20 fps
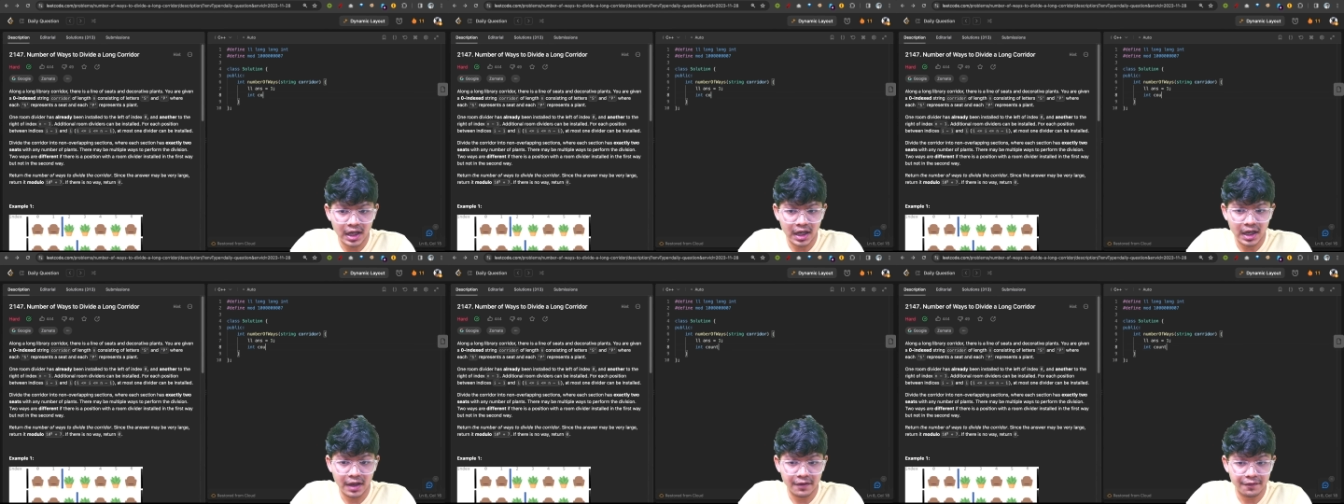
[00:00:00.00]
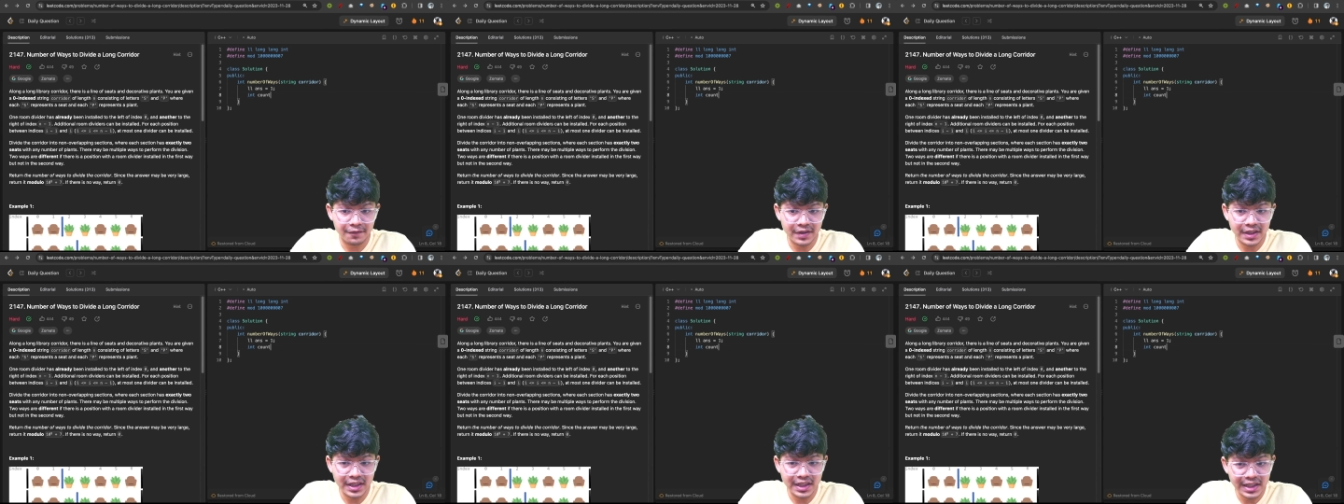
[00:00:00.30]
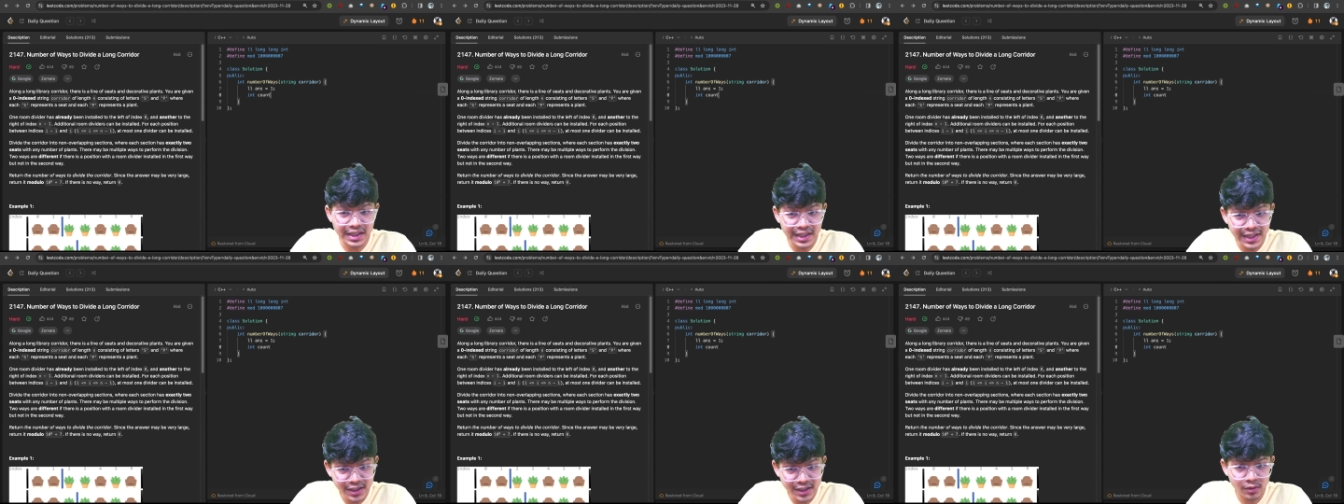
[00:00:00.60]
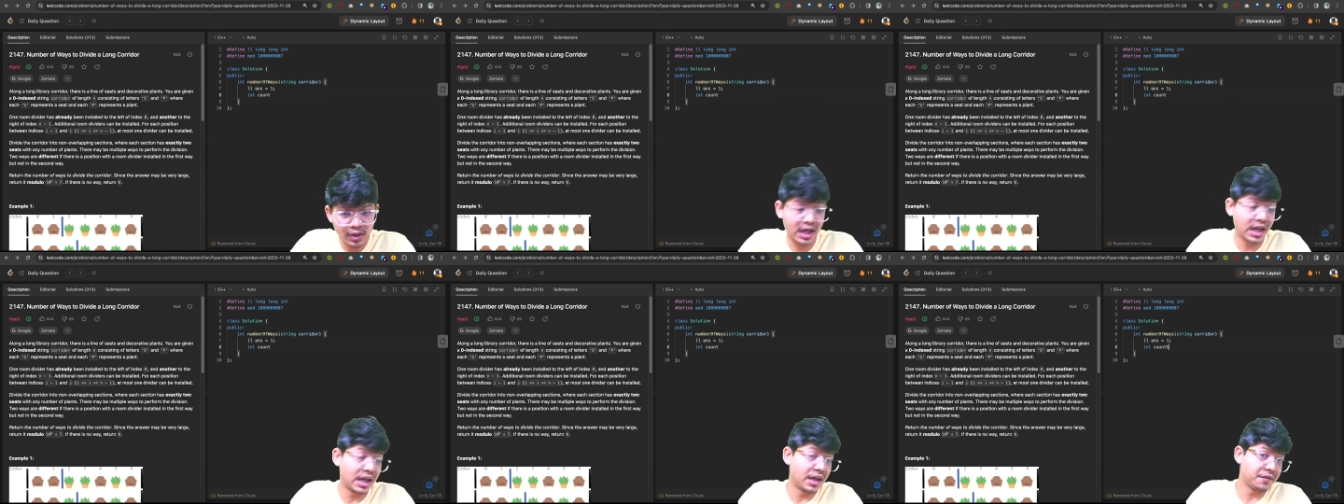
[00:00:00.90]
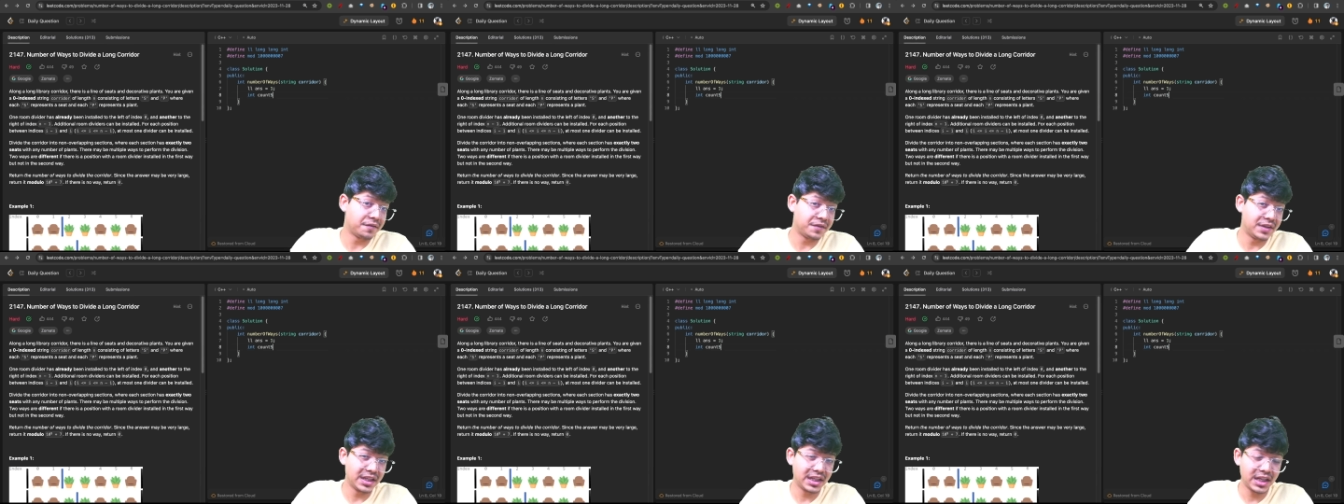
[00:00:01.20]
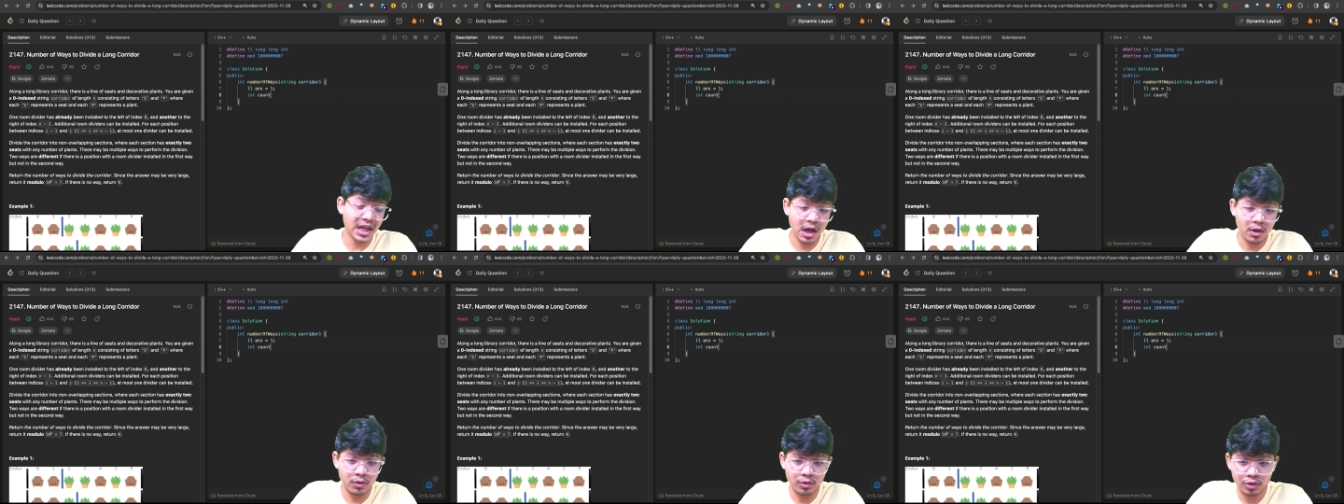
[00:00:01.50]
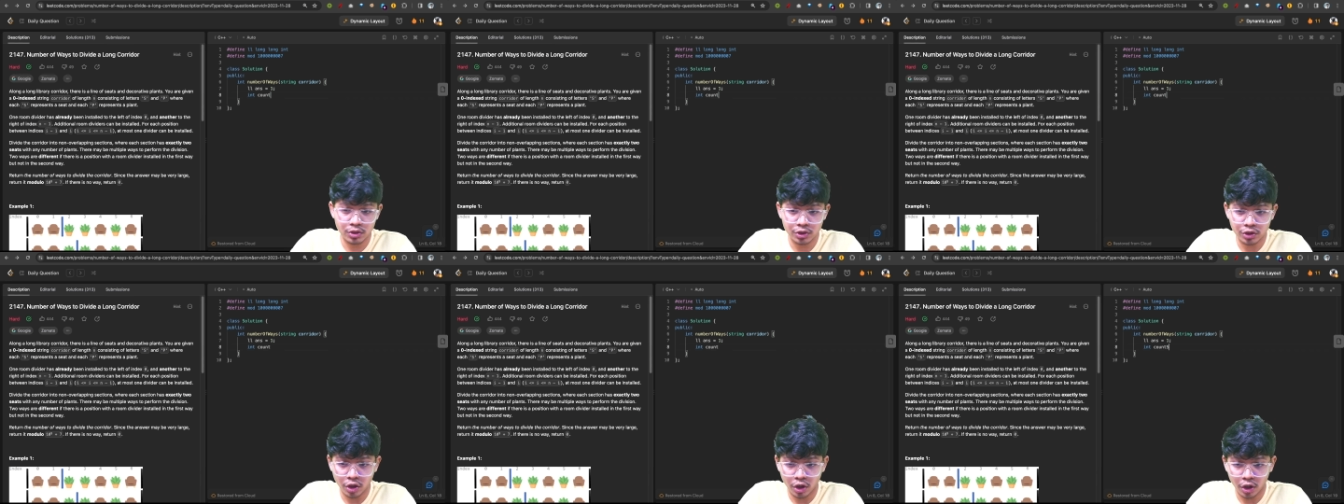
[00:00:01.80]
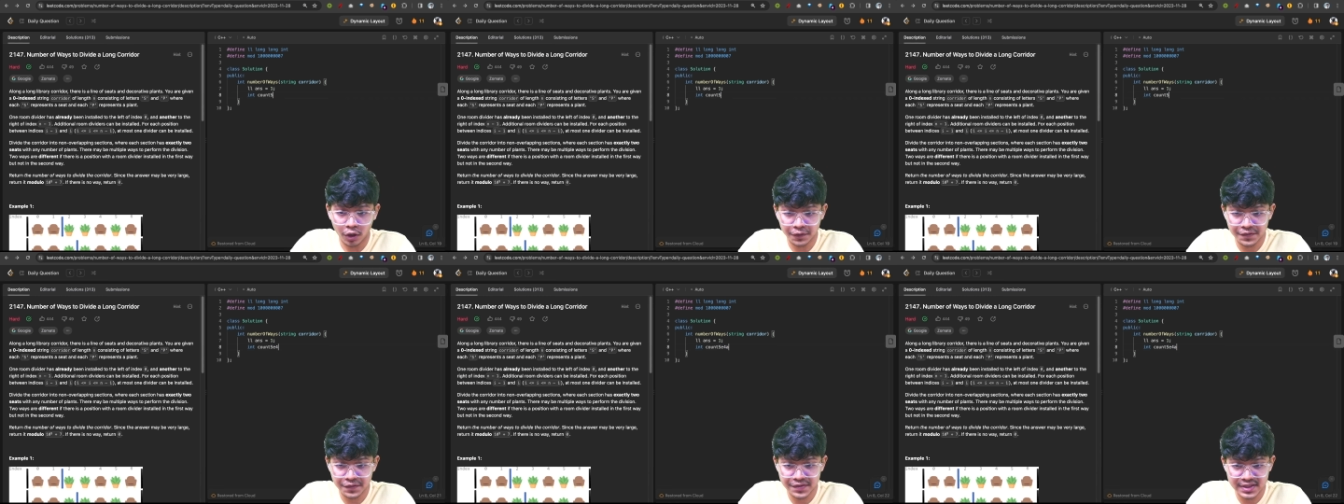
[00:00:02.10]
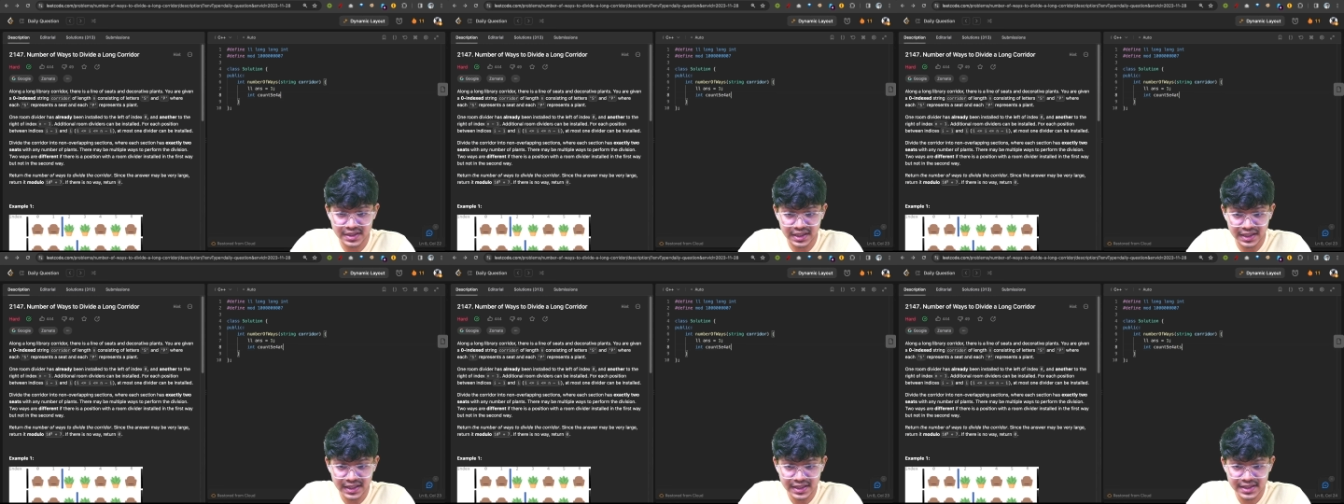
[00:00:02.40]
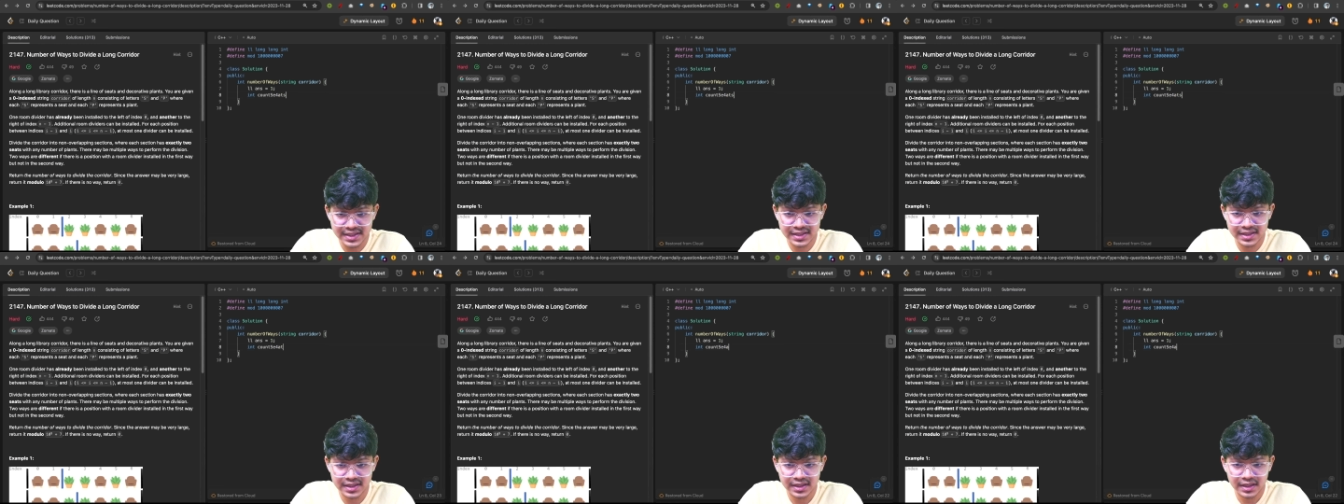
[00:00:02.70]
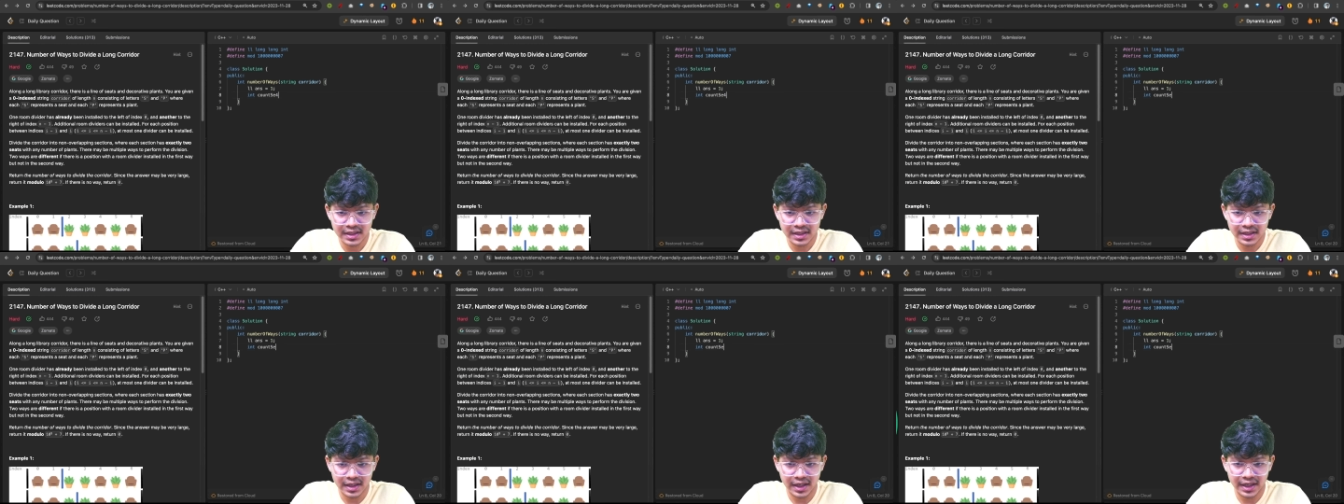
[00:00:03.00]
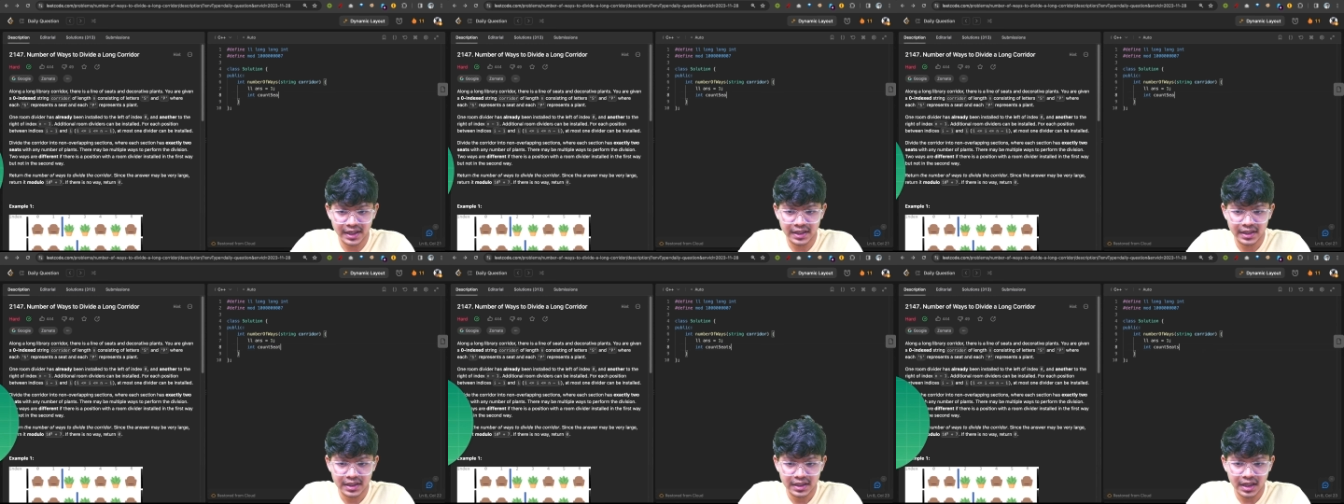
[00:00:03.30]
We need to have the count of seats, right?